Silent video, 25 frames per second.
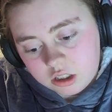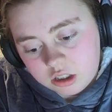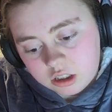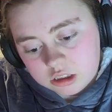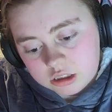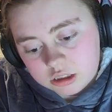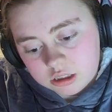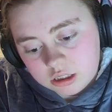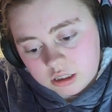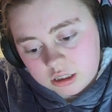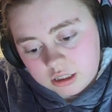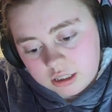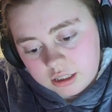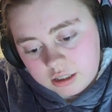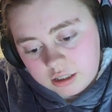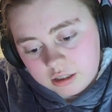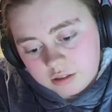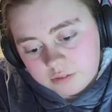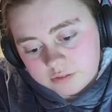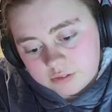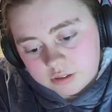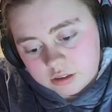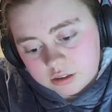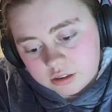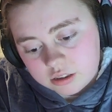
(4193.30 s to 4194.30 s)
got to
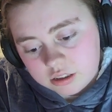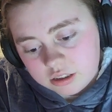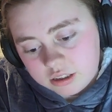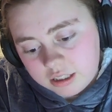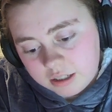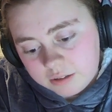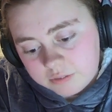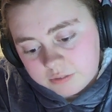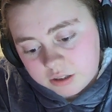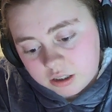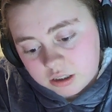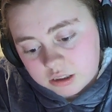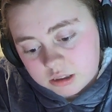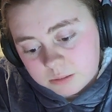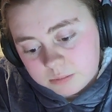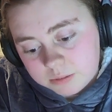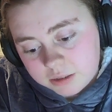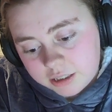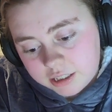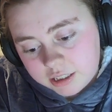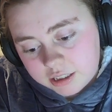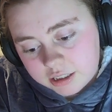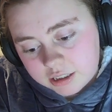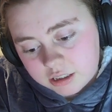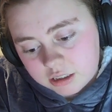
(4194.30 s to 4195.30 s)
they there've got to
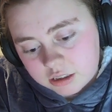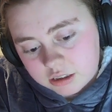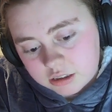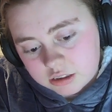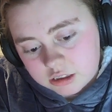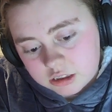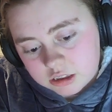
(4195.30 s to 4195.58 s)
be